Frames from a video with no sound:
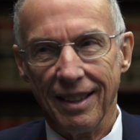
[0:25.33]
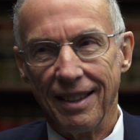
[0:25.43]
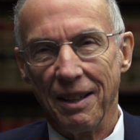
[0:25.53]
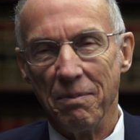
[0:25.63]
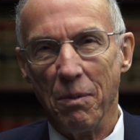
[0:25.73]

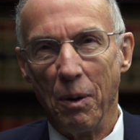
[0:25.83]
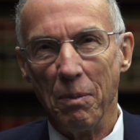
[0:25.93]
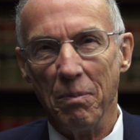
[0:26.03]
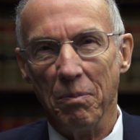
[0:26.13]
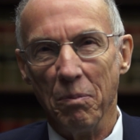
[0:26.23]
think
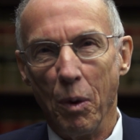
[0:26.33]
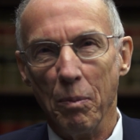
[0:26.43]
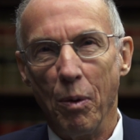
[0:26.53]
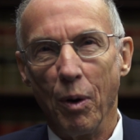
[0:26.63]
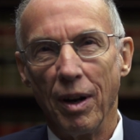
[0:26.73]
more
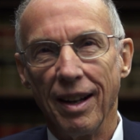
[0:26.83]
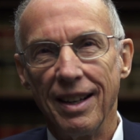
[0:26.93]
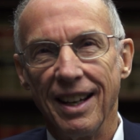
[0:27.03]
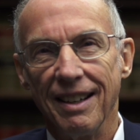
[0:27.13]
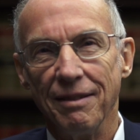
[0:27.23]

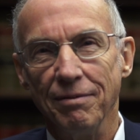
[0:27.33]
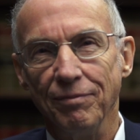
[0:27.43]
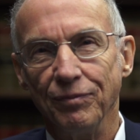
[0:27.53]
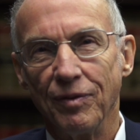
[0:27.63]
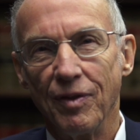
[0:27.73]
importantly,
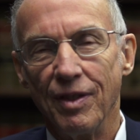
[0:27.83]
I'm